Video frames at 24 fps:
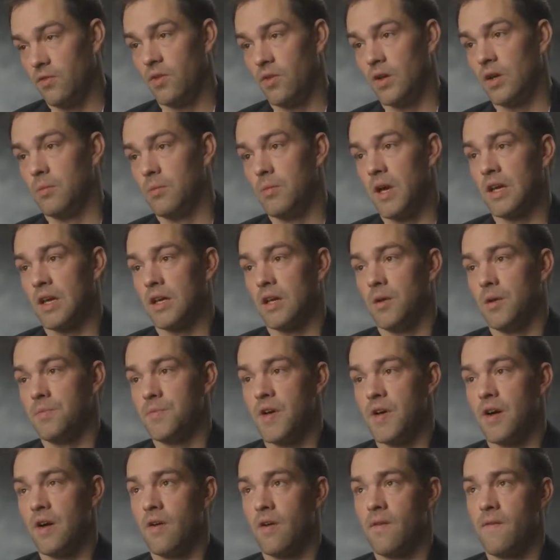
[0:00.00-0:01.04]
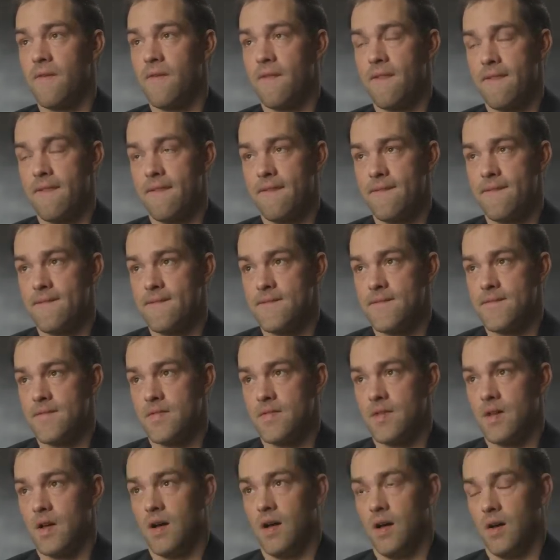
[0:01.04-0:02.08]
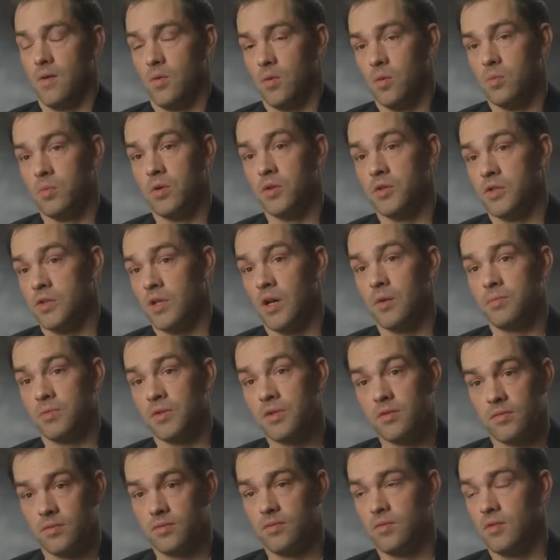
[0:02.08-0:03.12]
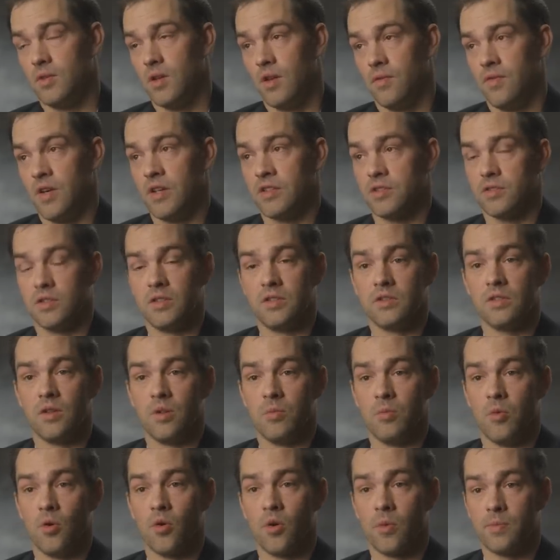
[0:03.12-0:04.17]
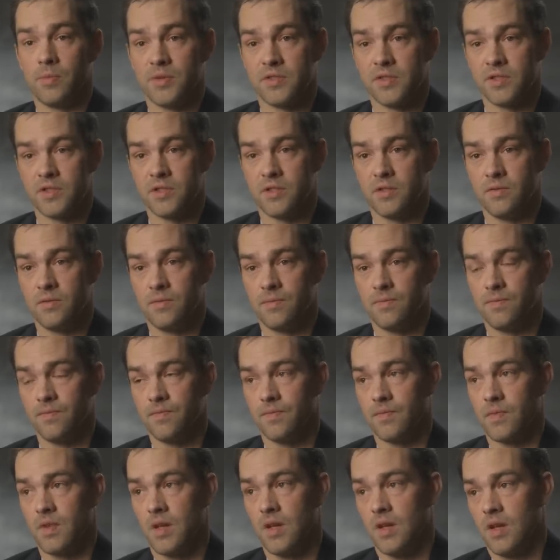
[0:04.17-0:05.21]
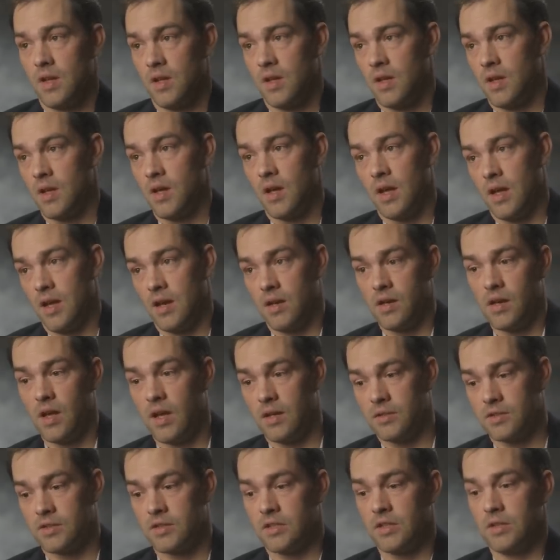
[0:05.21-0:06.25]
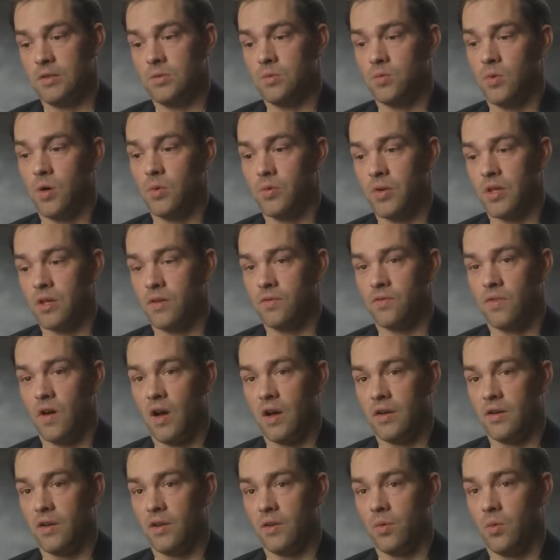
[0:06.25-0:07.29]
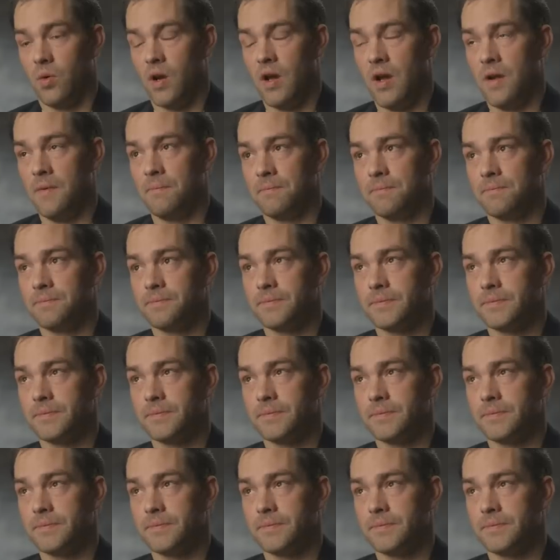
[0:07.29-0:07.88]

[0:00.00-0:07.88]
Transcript: If we can make it up there, we'll push up eventually to the mortar position and see what we can find on the way.